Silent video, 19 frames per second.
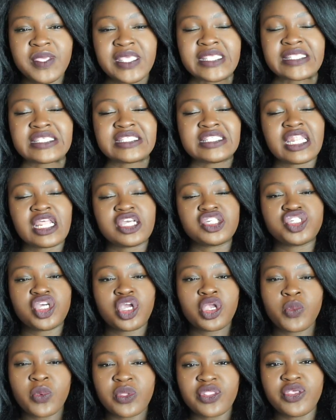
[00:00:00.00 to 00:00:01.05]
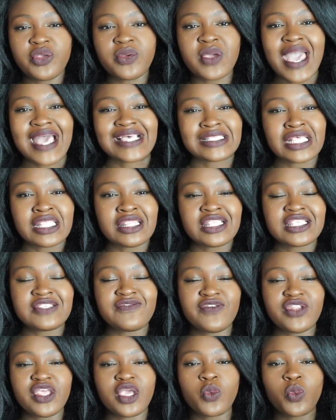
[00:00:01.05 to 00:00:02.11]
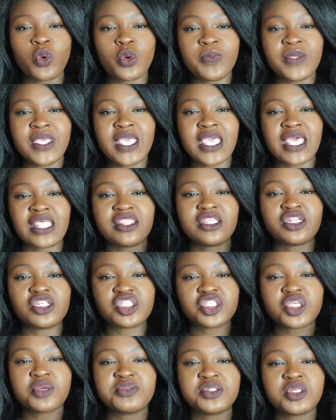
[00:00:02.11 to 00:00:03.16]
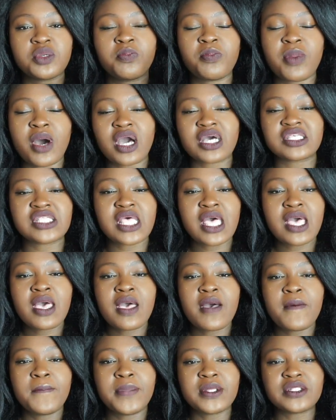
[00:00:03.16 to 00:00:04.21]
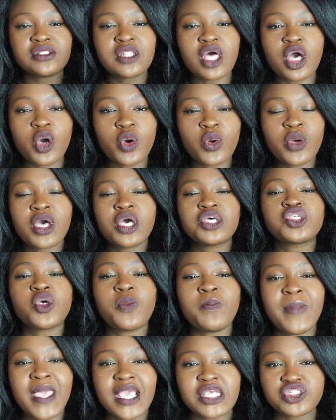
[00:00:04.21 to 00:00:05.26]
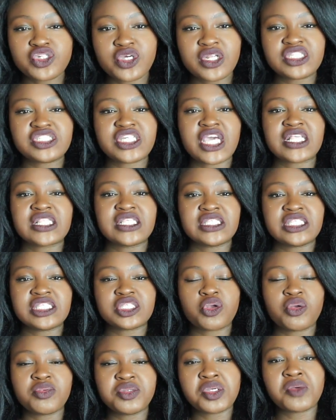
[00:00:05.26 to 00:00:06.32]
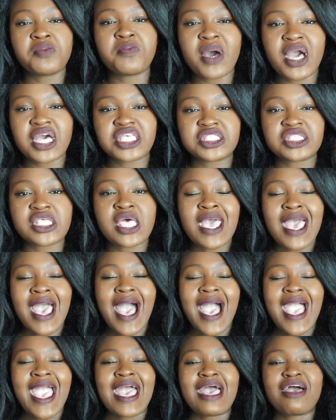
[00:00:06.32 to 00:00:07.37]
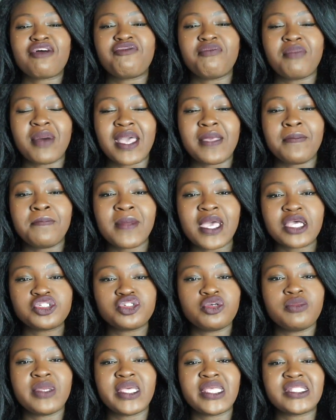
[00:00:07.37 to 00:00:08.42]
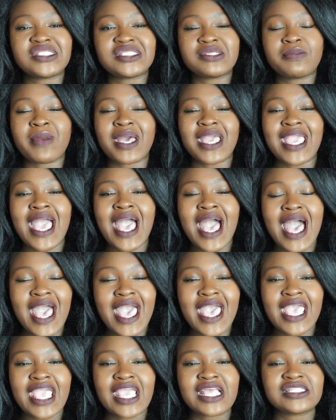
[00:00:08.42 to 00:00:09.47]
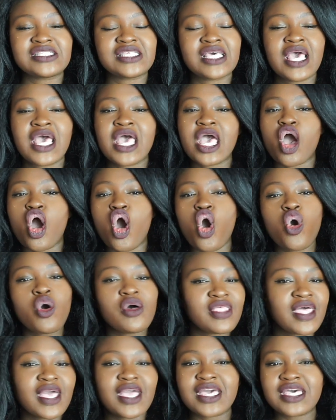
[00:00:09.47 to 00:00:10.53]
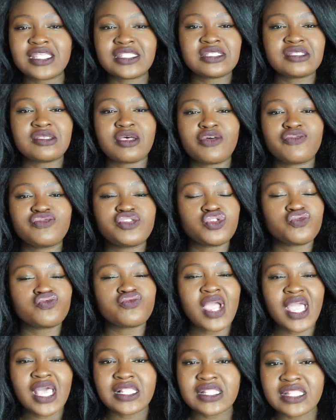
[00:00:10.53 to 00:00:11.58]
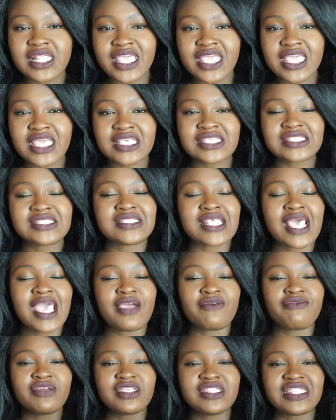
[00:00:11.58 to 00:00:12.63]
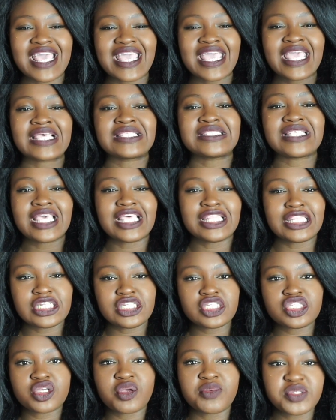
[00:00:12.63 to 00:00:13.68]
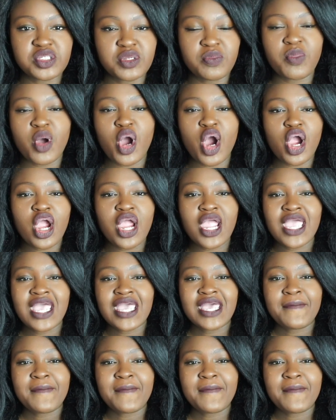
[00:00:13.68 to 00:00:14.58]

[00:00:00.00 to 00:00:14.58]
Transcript: pieces that I shared with you guys in this video will be in the description box below. So make sure to check the description box. I have my measurements, my height, all that good stuff, direct links, everything is in the description bar